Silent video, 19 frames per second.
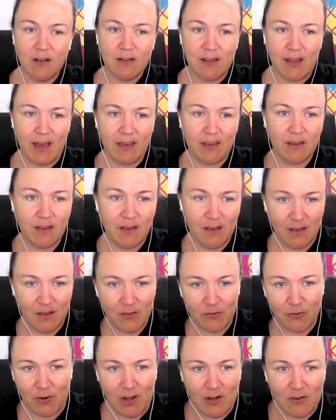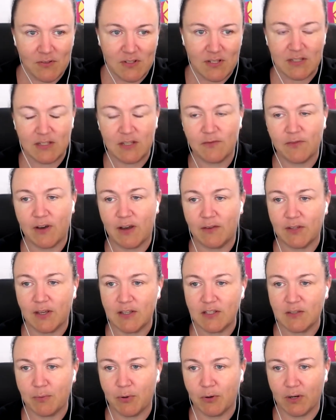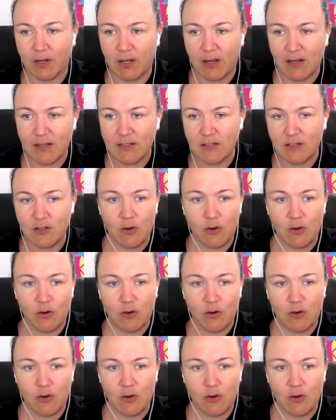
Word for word: like, 365 days of podcasts